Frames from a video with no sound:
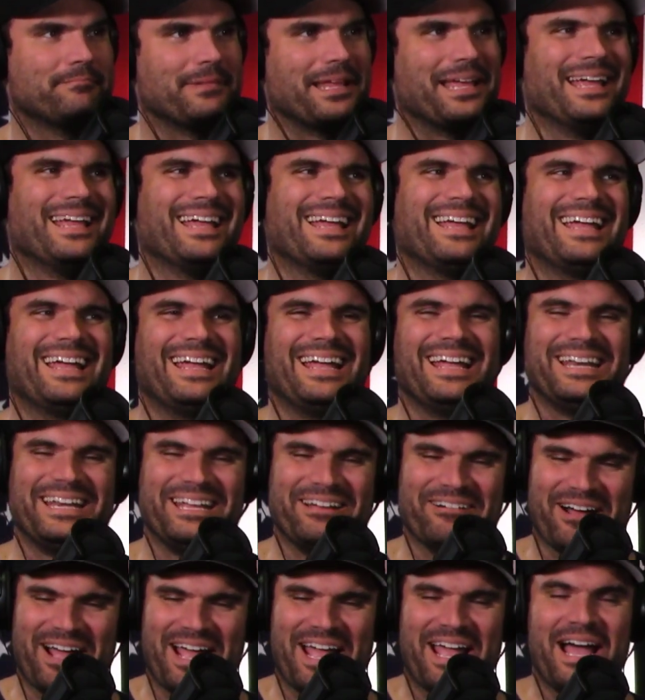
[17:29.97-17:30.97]

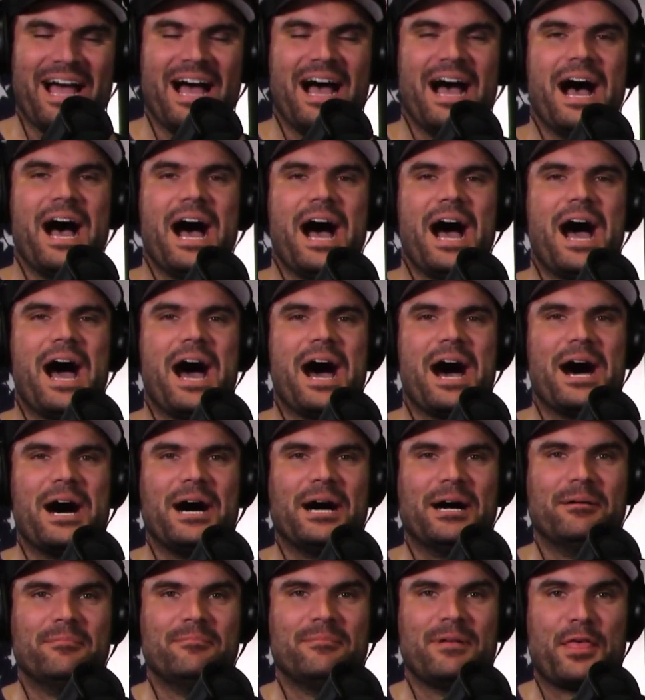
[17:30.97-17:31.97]
Anyway,
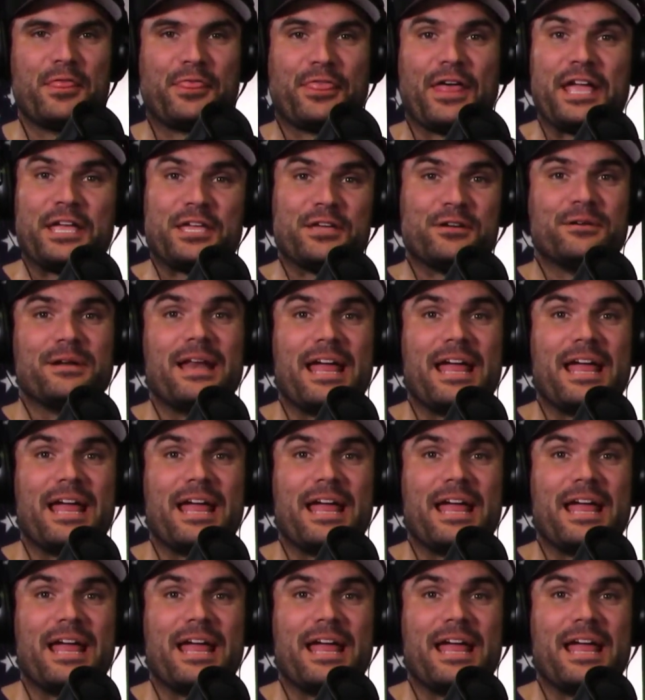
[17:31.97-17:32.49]
thank you,